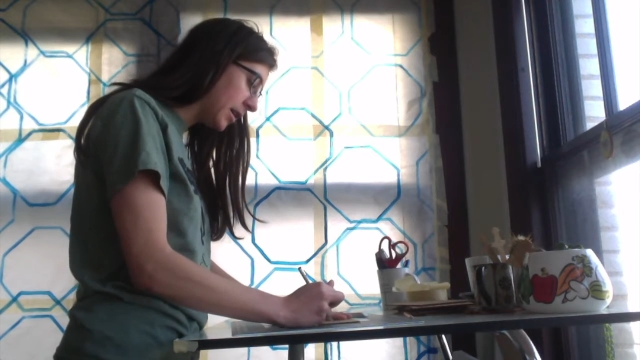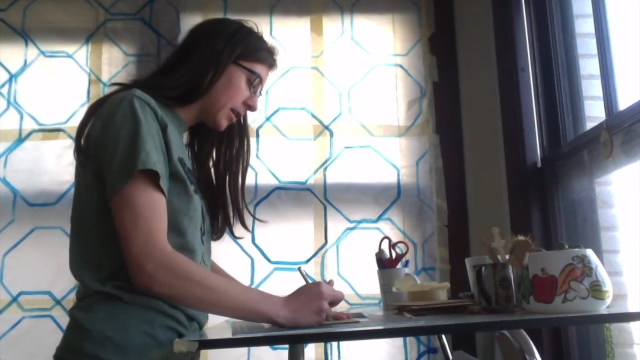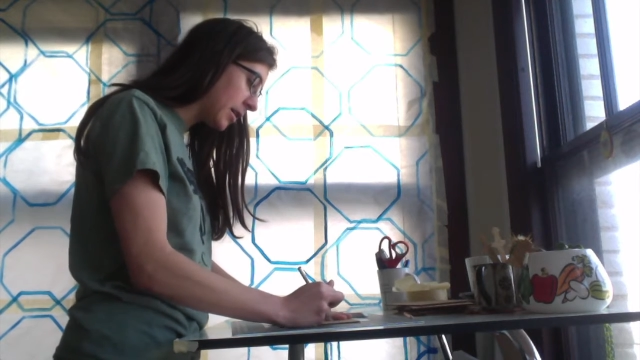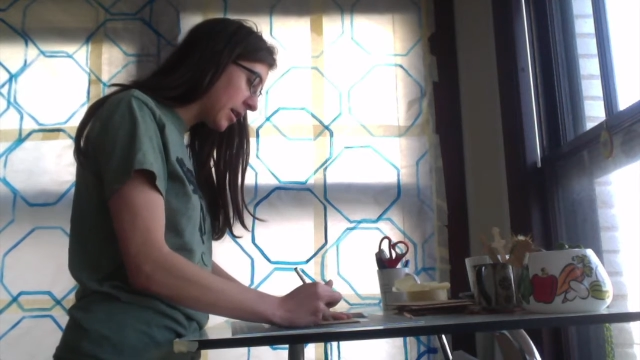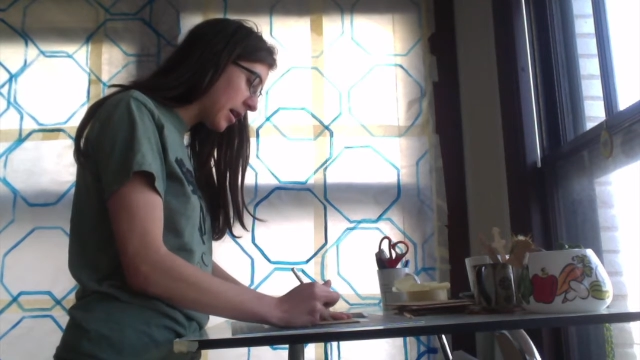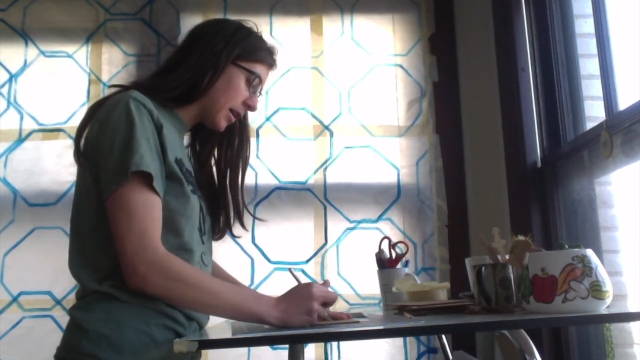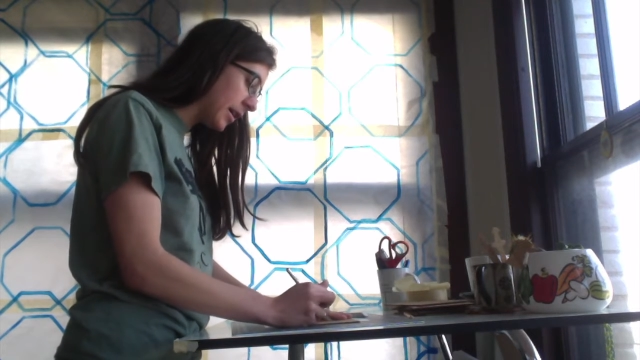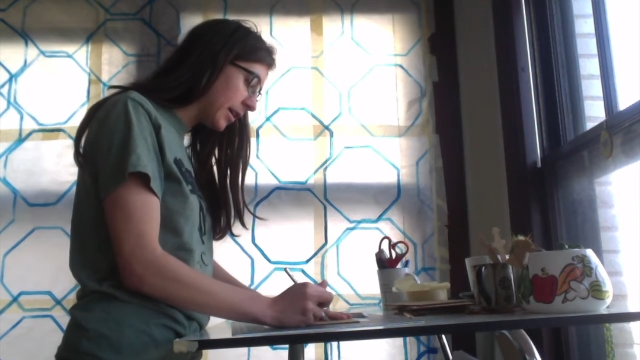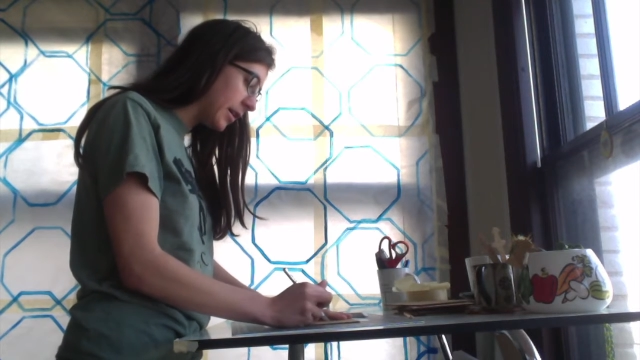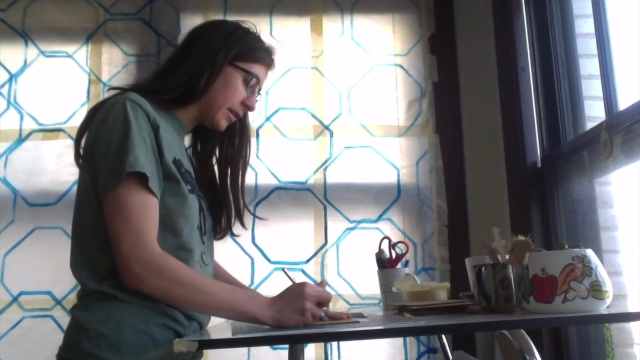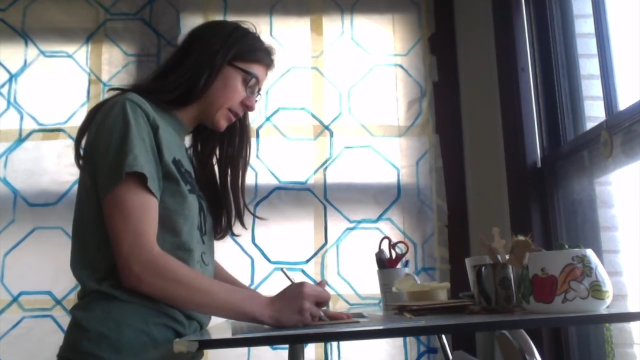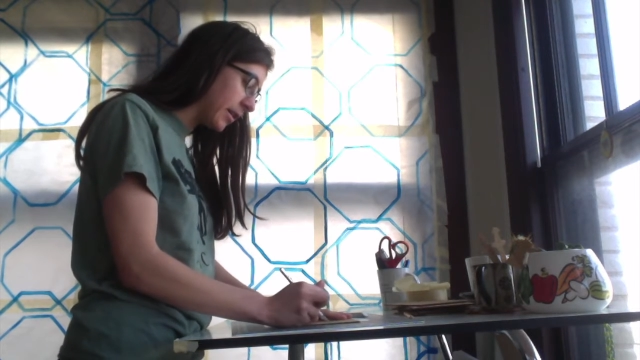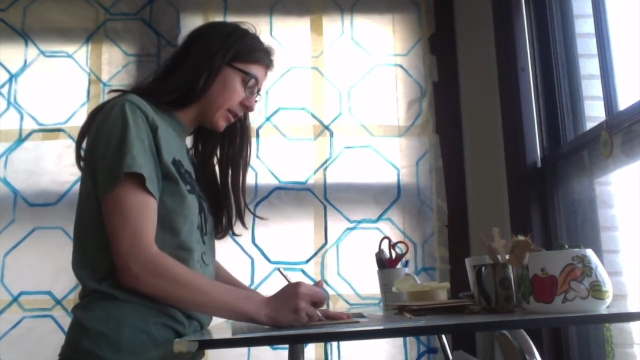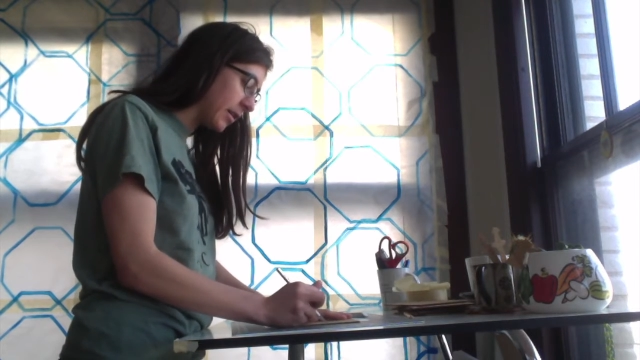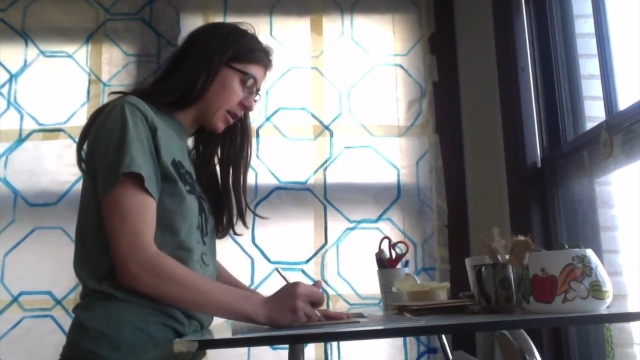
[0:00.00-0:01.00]
cut
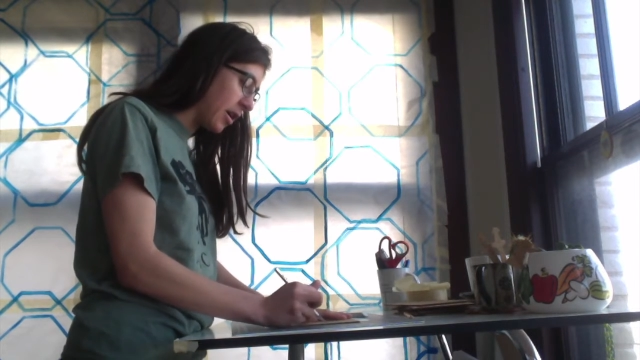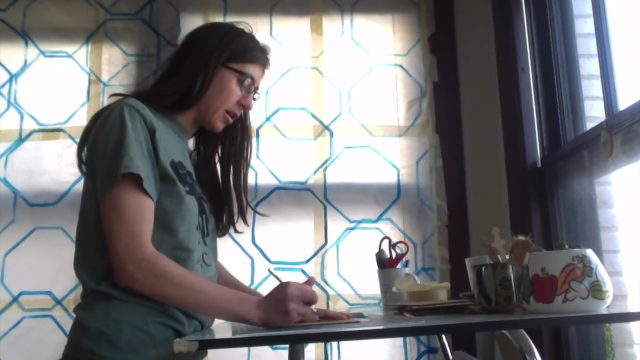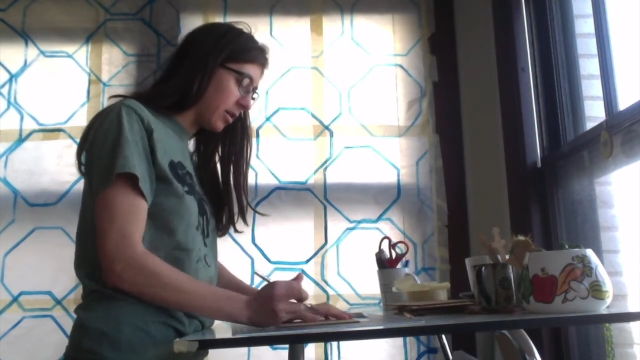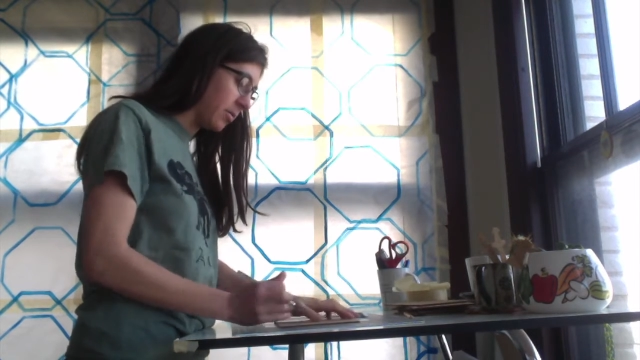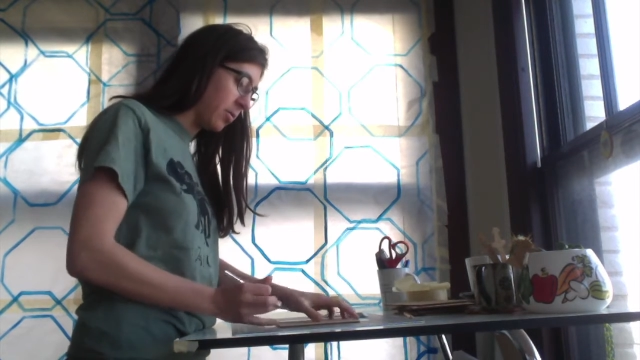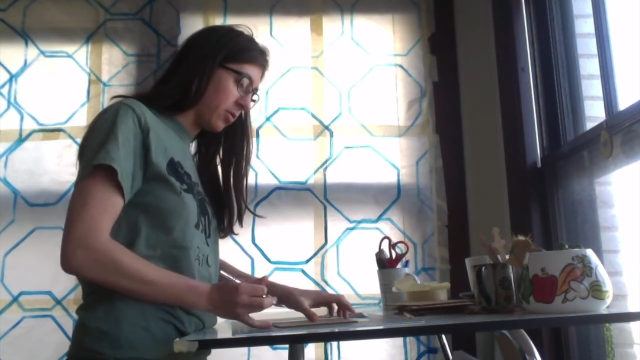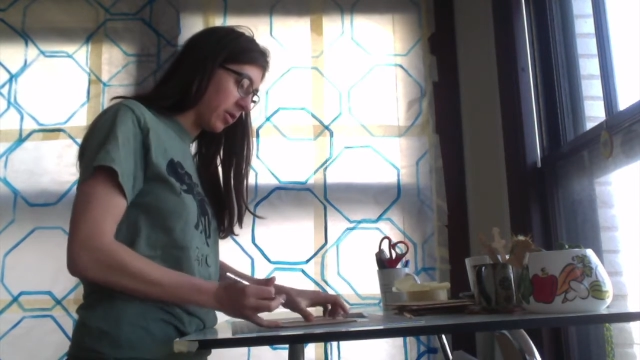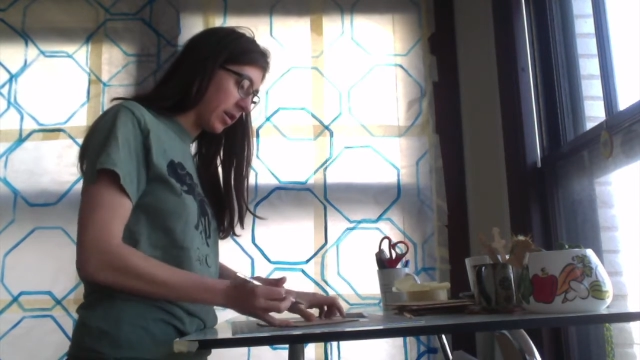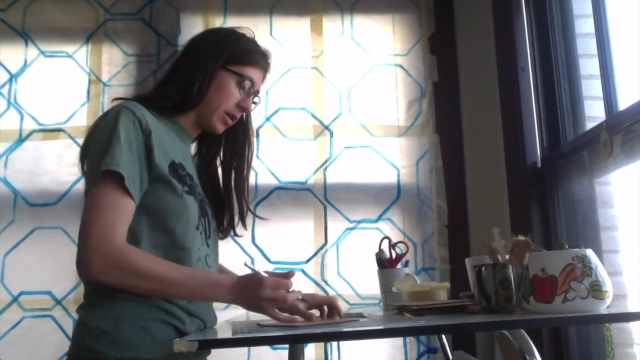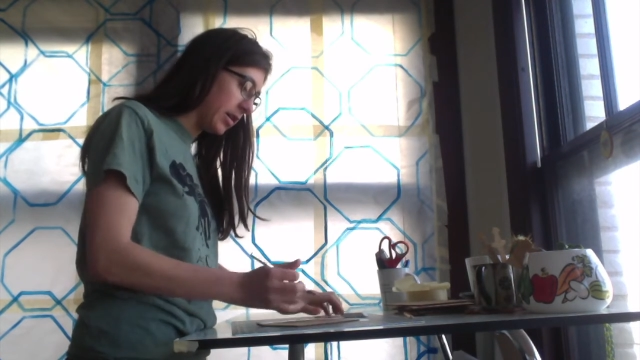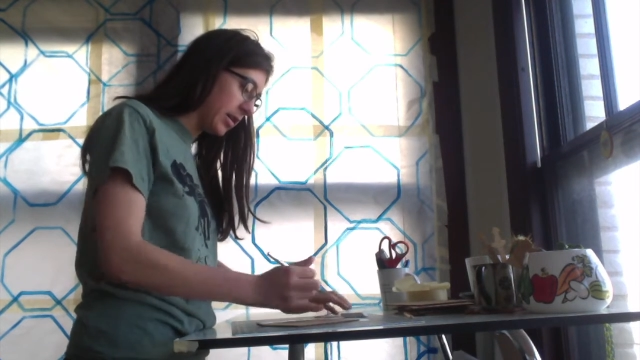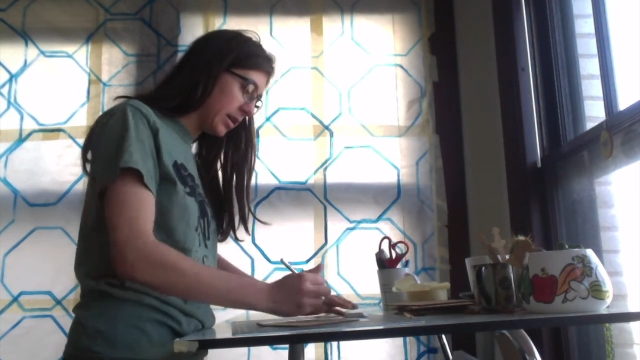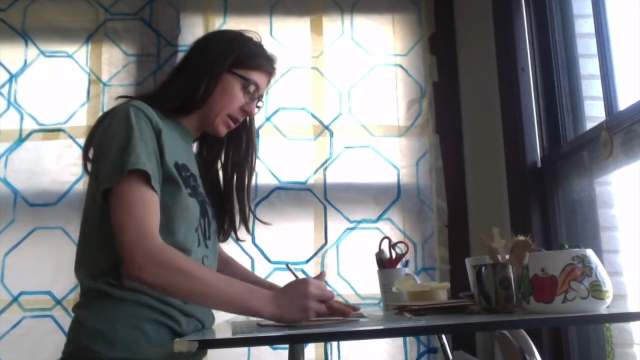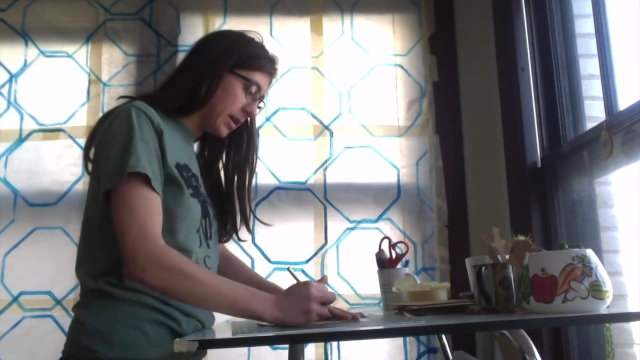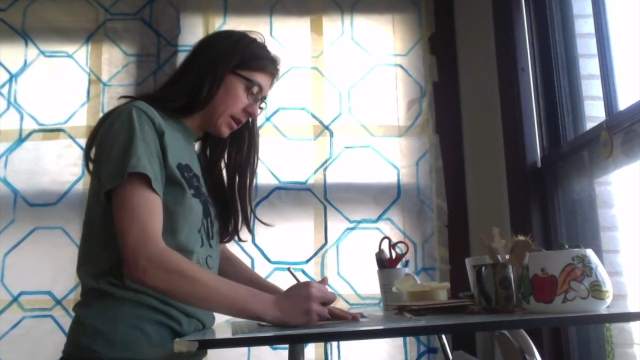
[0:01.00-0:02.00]
into the cardboard.
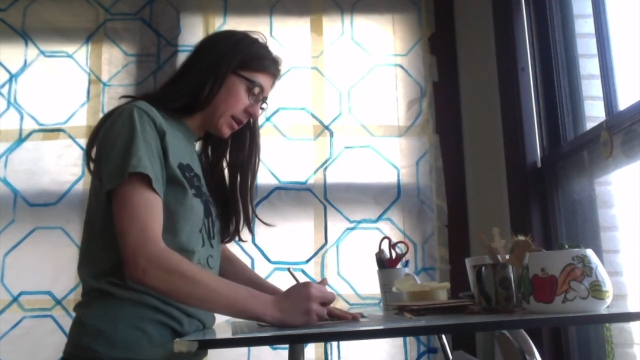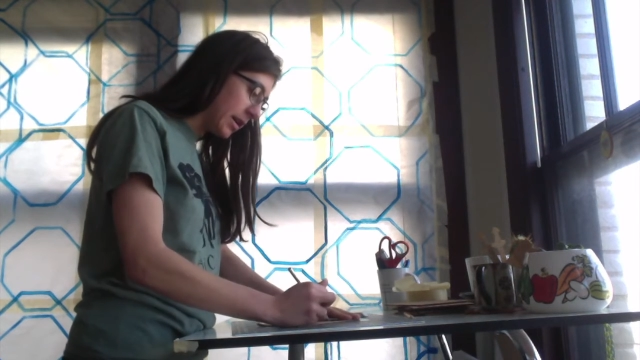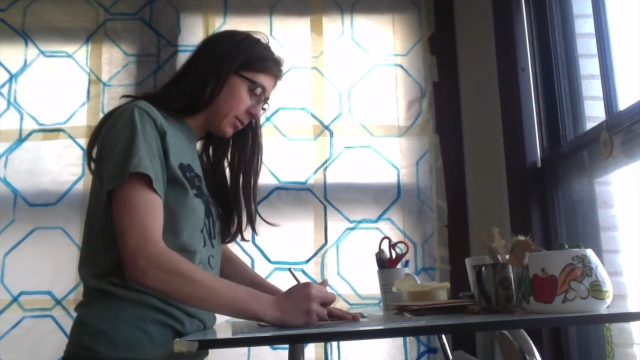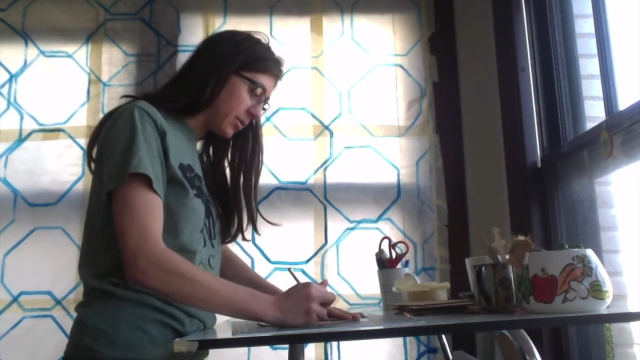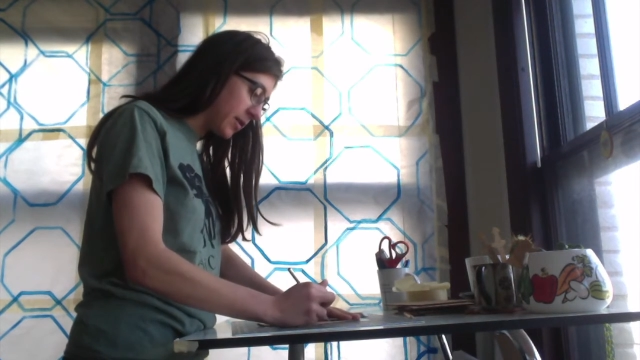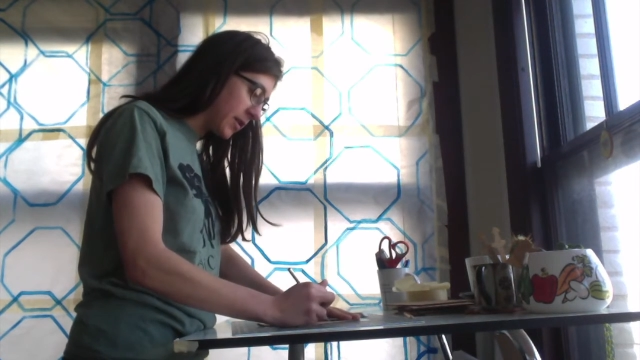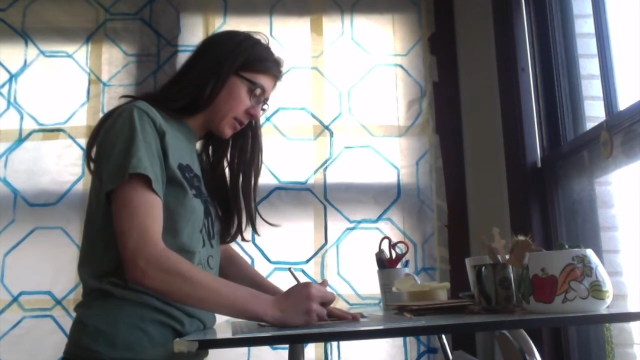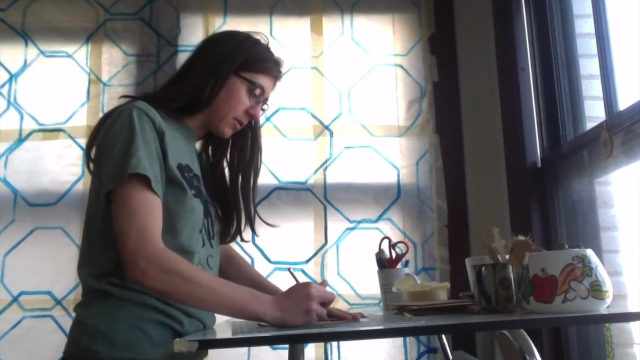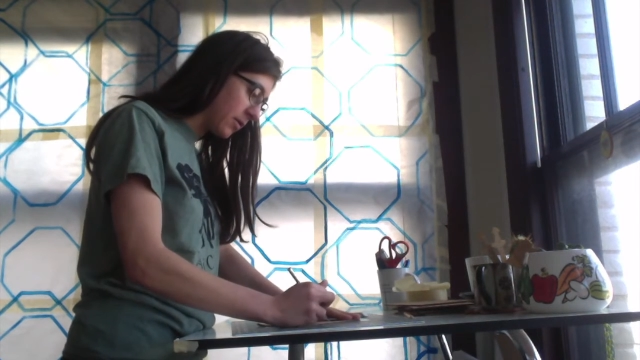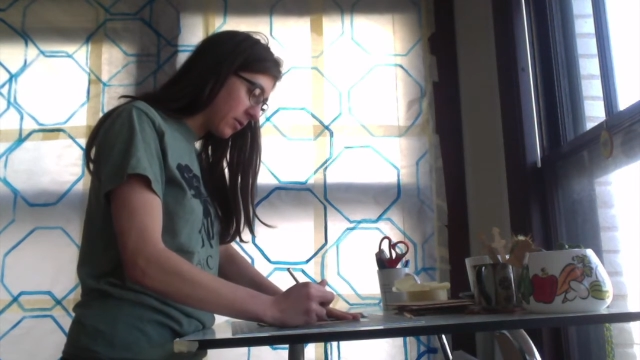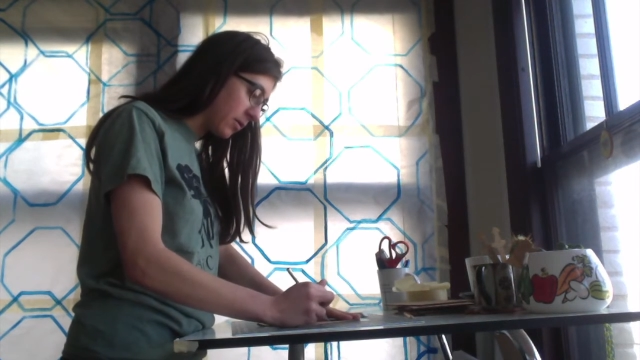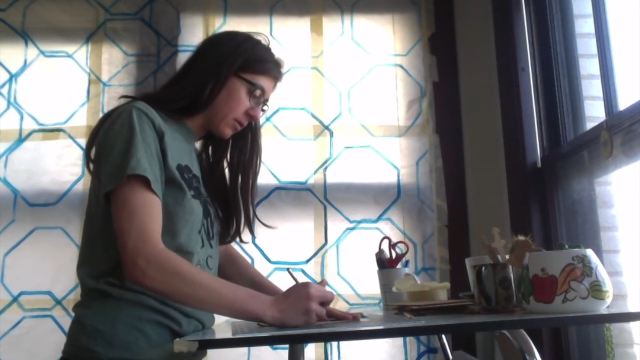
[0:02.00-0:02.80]
I'm just going to